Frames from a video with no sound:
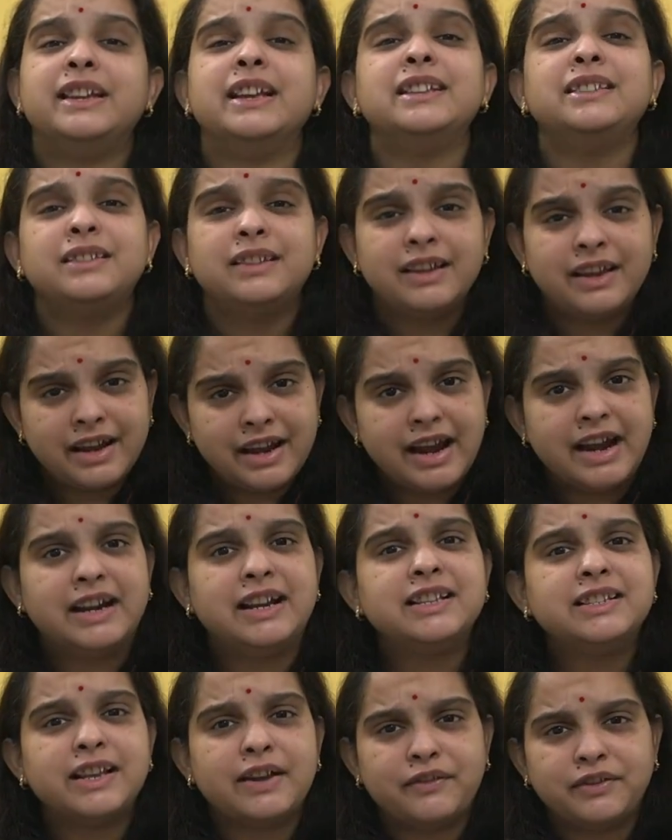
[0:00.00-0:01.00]
Yes,
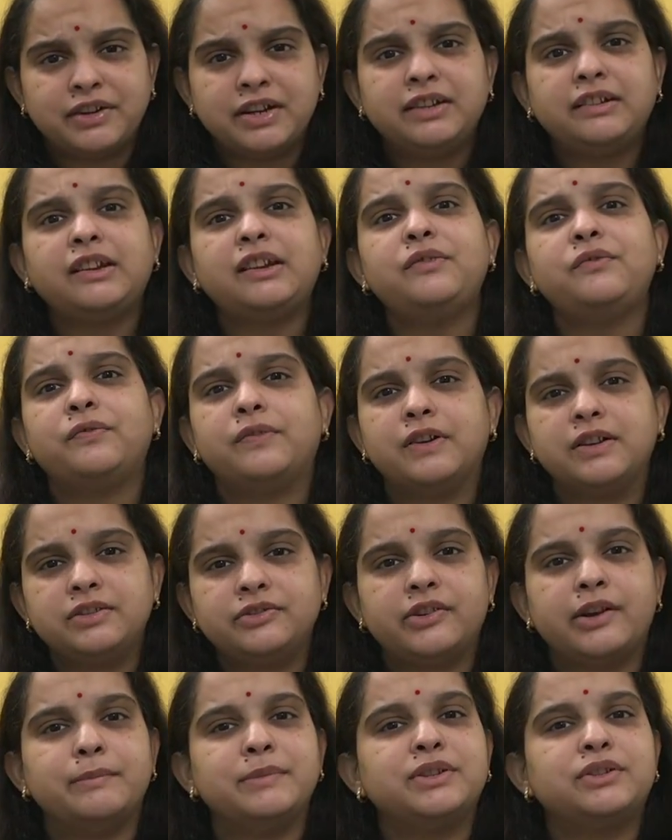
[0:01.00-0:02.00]
it is evident in
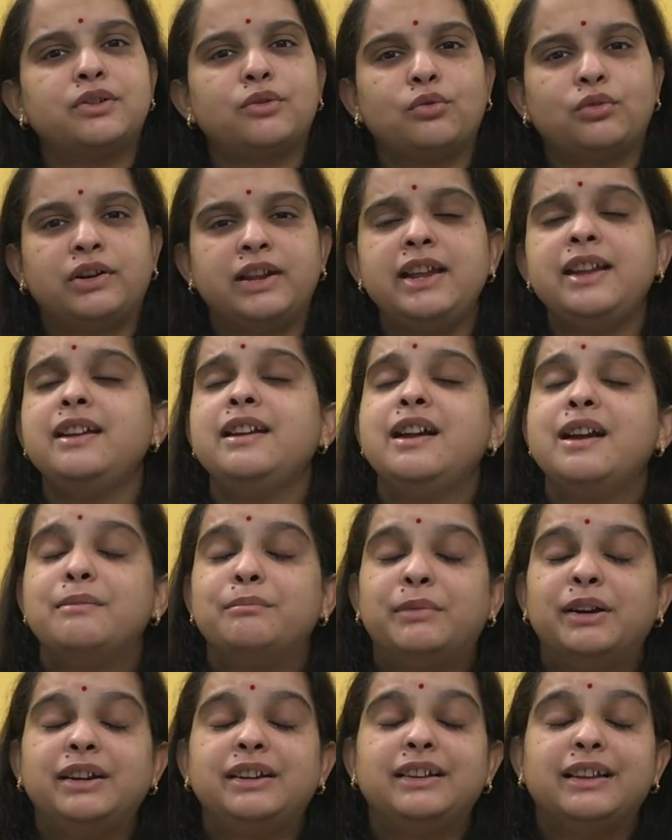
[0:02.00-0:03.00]
first trimester only,
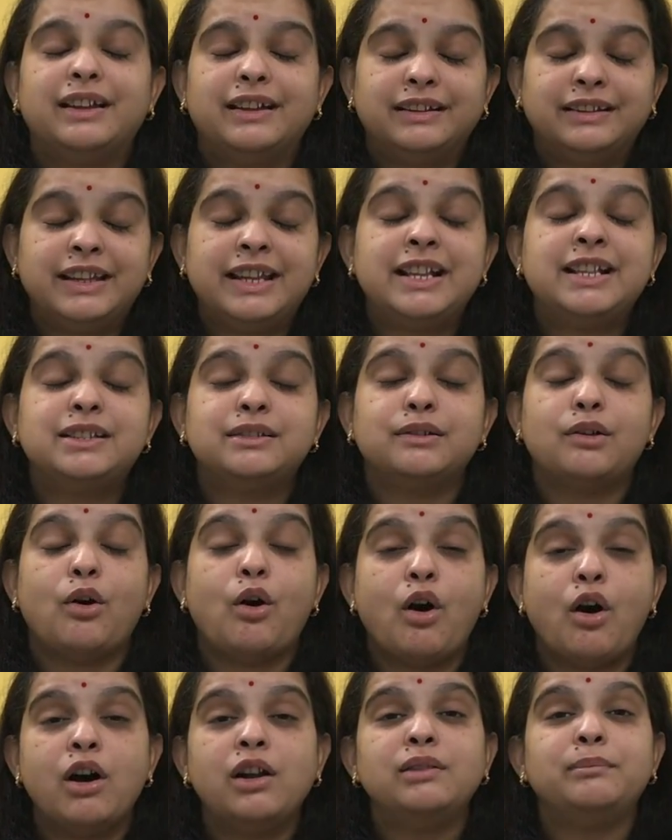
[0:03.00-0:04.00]
but these
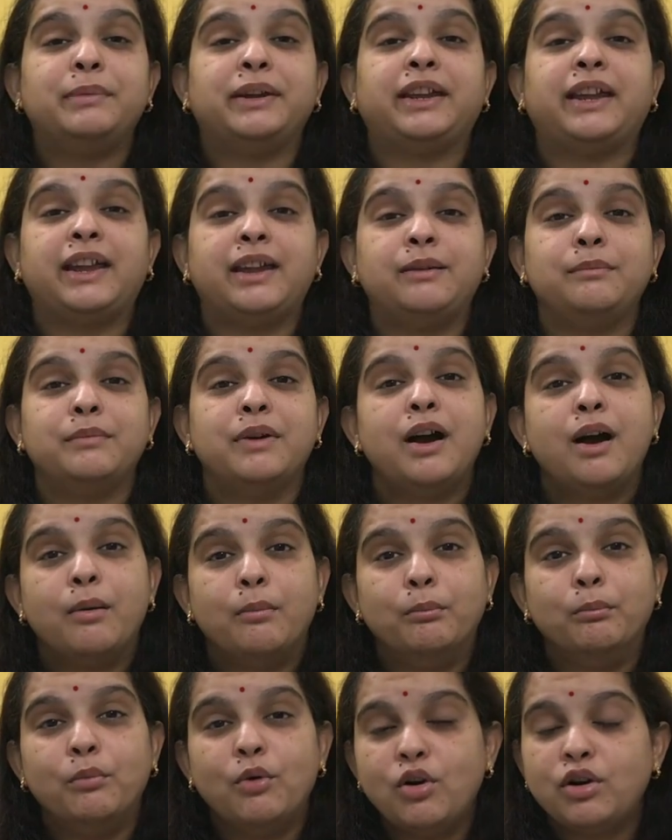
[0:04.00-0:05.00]
all became
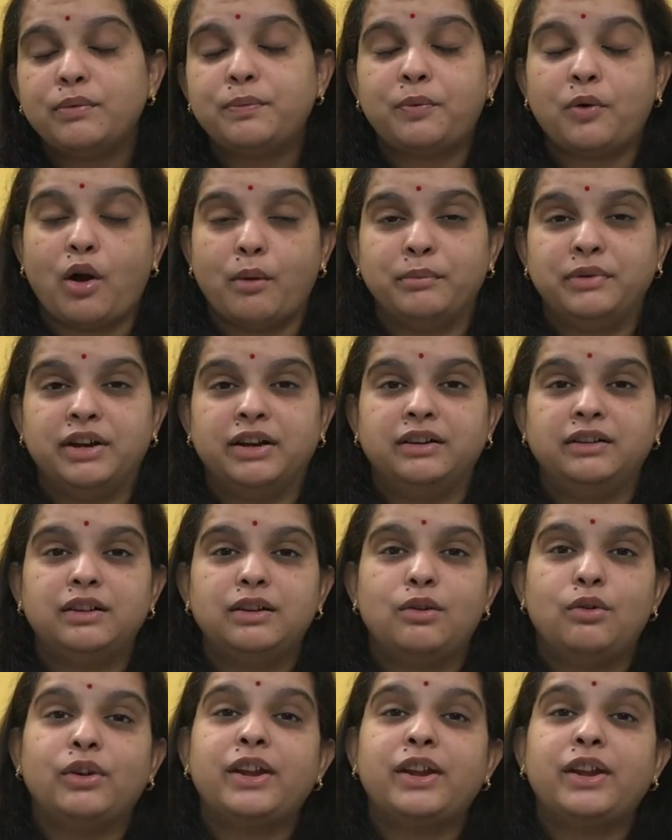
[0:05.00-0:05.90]
more prominent.